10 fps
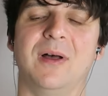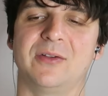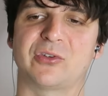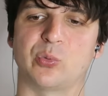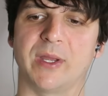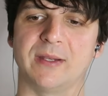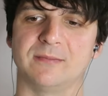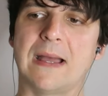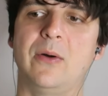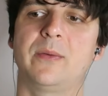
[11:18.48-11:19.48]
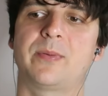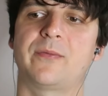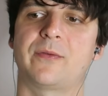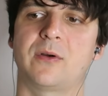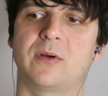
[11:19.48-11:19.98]
well, he'll just win. I would
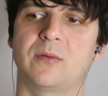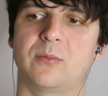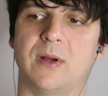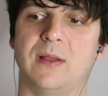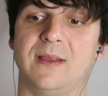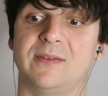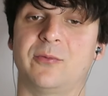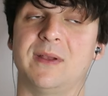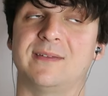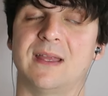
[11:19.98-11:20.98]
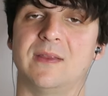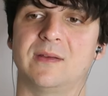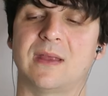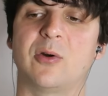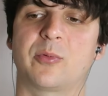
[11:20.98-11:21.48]
prefer, well, easy for me to say
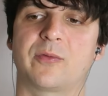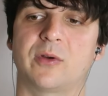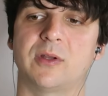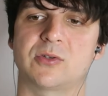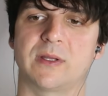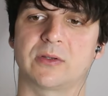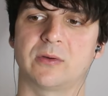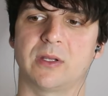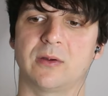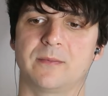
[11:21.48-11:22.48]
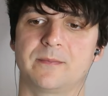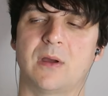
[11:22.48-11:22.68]
this. I would prefer a teacher like Tokito.